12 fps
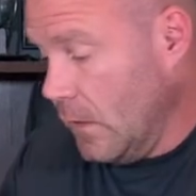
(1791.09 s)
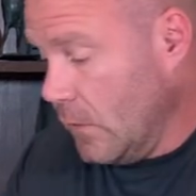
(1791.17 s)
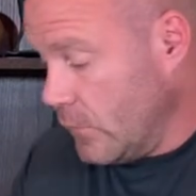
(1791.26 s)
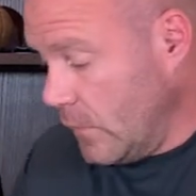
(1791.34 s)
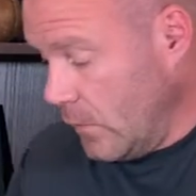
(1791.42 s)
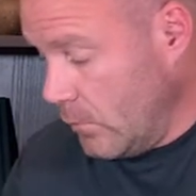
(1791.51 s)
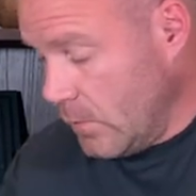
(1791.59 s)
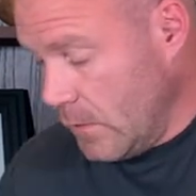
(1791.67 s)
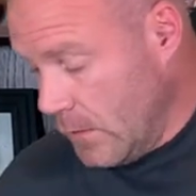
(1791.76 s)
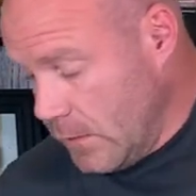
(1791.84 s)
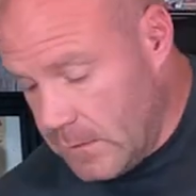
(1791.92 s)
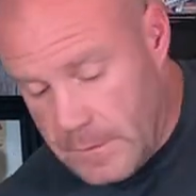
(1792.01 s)
So
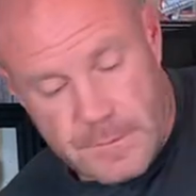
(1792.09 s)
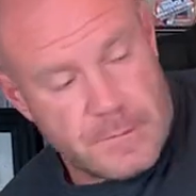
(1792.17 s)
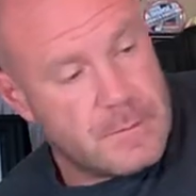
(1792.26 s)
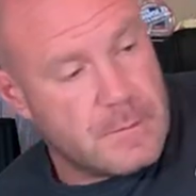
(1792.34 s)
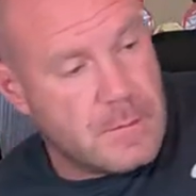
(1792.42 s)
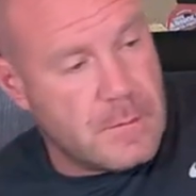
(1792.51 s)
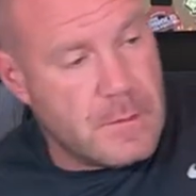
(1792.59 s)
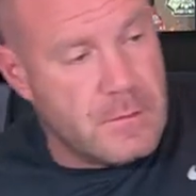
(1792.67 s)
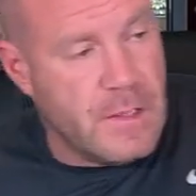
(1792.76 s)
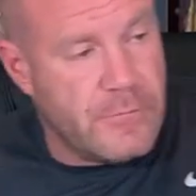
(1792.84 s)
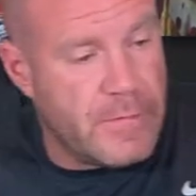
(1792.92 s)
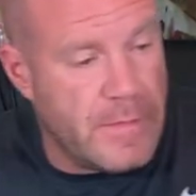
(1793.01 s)

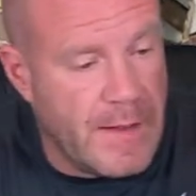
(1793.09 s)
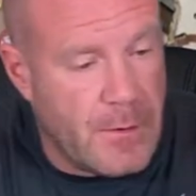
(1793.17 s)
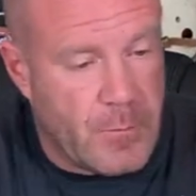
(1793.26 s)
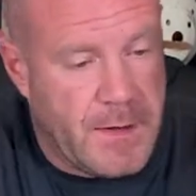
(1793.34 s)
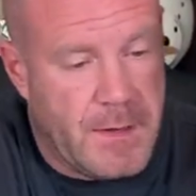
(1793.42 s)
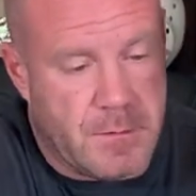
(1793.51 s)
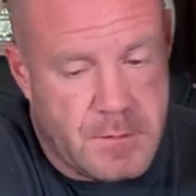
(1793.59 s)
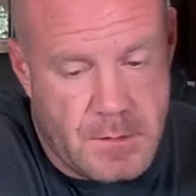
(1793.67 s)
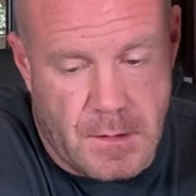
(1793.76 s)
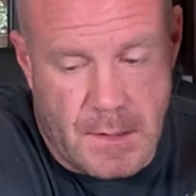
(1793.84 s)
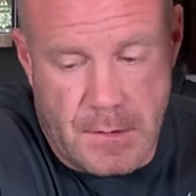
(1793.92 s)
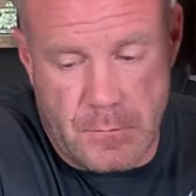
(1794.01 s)
enough of that rant.
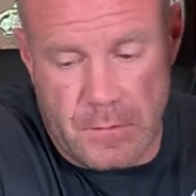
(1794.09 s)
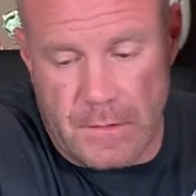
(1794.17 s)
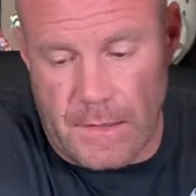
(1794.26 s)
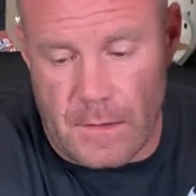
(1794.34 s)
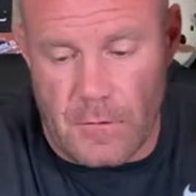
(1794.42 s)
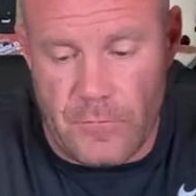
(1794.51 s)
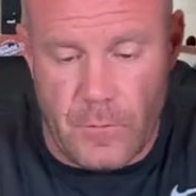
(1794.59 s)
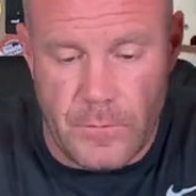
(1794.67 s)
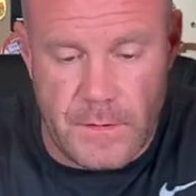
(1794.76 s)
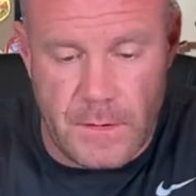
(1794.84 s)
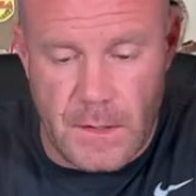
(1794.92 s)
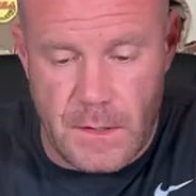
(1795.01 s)
I got off on
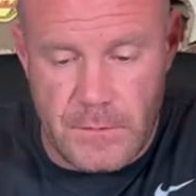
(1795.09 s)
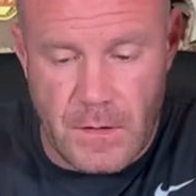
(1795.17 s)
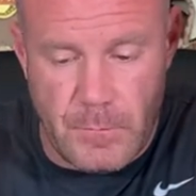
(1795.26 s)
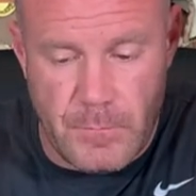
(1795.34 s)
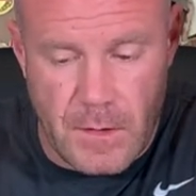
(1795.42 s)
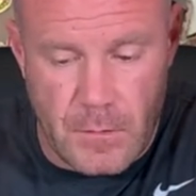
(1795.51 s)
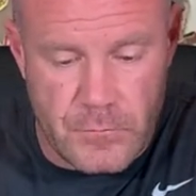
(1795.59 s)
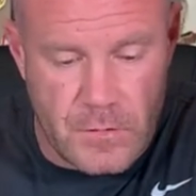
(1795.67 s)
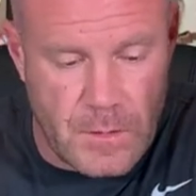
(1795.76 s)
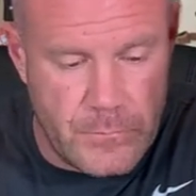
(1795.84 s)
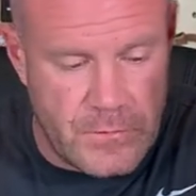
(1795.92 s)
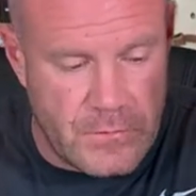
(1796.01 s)
the dumbbell
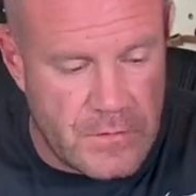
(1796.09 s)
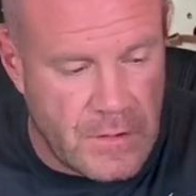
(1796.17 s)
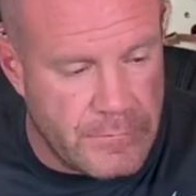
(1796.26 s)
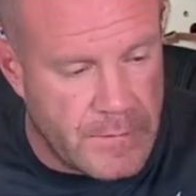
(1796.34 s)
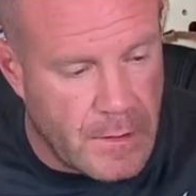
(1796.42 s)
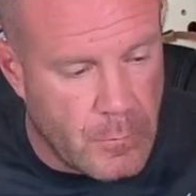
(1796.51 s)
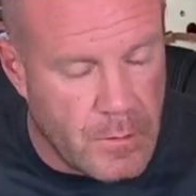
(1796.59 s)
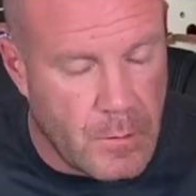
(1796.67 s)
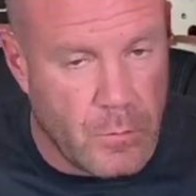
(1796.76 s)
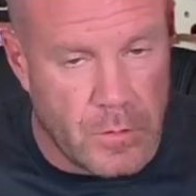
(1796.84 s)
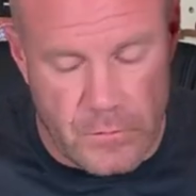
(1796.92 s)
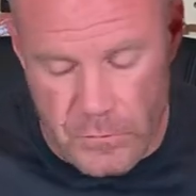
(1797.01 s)
jumps and stuff that I really
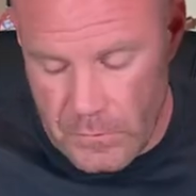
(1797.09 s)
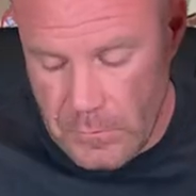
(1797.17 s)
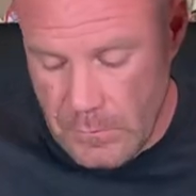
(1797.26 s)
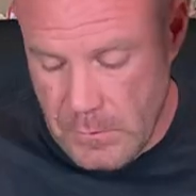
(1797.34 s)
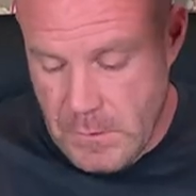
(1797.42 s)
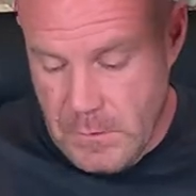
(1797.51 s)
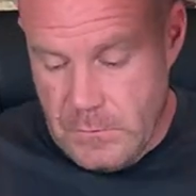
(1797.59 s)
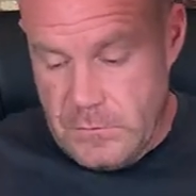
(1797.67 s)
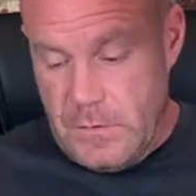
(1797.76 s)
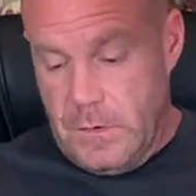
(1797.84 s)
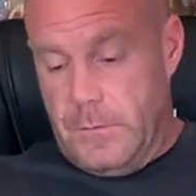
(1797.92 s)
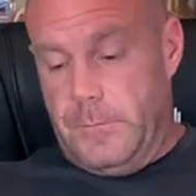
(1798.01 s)
wanted to.
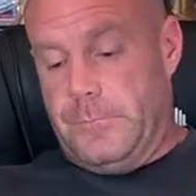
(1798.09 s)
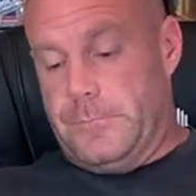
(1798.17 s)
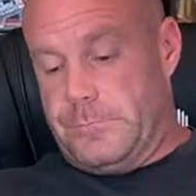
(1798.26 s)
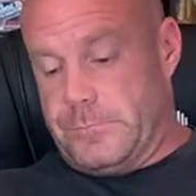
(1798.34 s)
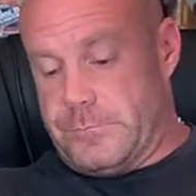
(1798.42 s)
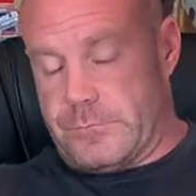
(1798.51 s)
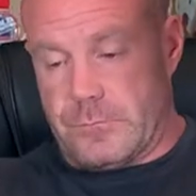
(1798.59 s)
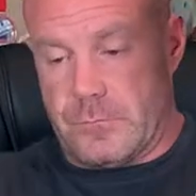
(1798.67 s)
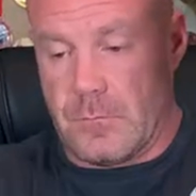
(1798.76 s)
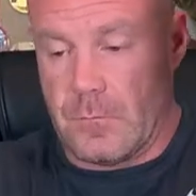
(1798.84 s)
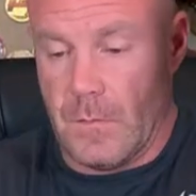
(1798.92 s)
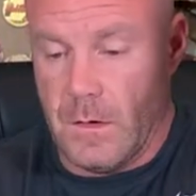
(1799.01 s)
So
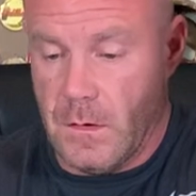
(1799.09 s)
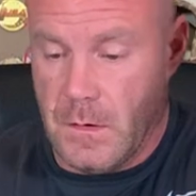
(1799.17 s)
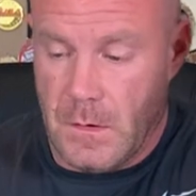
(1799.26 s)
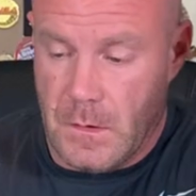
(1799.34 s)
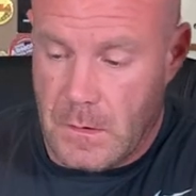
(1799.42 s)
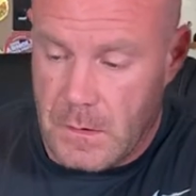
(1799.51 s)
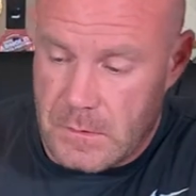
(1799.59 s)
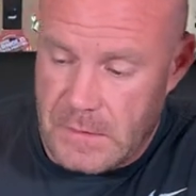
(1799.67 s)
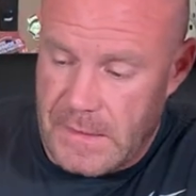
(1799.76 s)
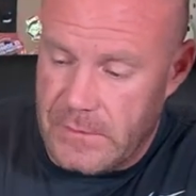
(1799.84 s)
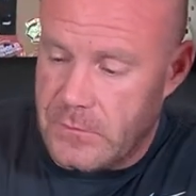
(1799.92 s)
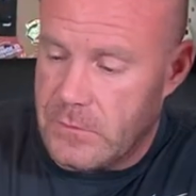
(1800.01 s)

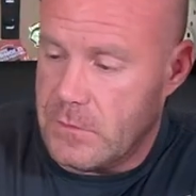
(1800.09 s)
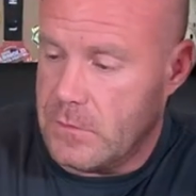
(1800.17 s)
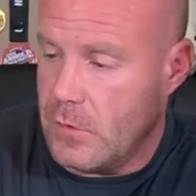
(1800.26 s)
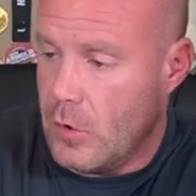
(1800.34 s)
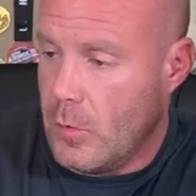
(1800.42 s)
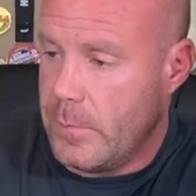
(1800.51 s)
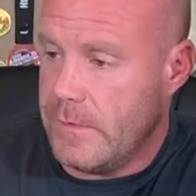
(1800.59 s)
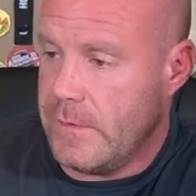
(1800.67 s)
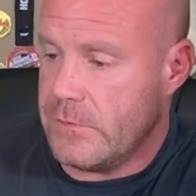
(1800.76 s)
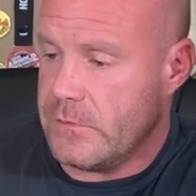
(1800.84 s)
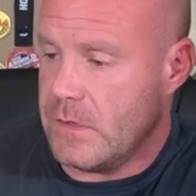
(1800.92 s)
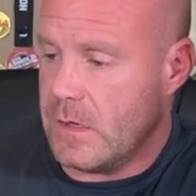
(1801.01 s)
let's open
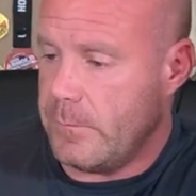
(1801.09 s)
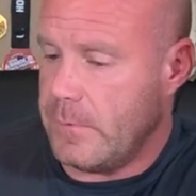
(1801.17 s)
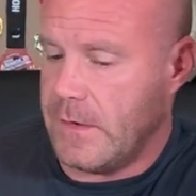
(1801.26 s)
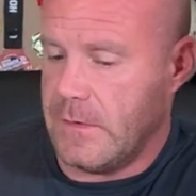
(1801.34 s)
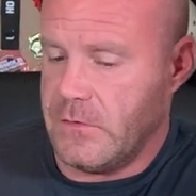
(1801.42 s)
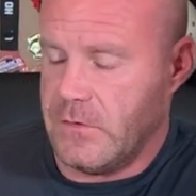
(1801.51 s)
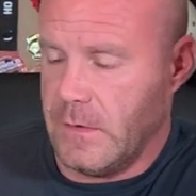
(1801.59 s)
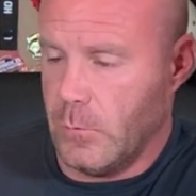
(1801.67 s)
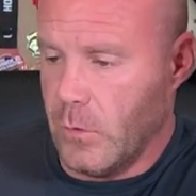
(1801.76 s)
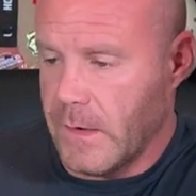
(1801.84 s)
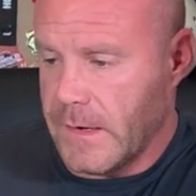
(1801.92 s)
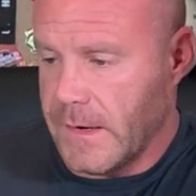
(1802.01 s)
this up and see
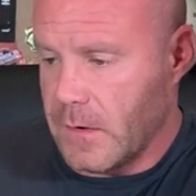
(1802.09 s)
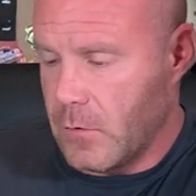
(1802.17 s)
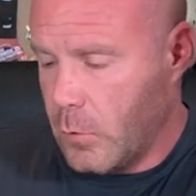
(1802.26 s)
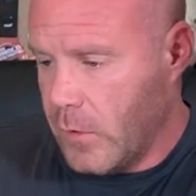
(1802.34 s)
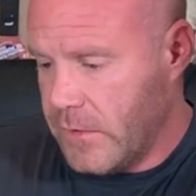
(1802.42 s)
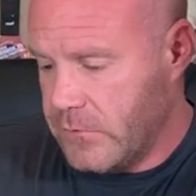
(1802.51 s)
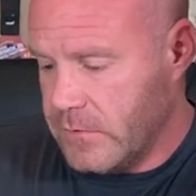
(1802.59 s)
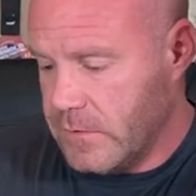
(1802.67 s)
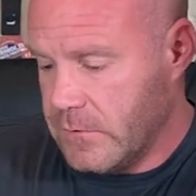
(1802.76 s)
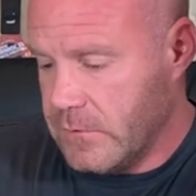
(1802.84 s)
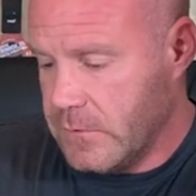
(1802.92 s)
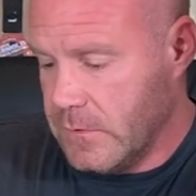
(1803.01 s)
what kind of
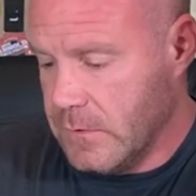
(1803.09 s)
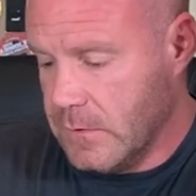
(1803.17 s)
questions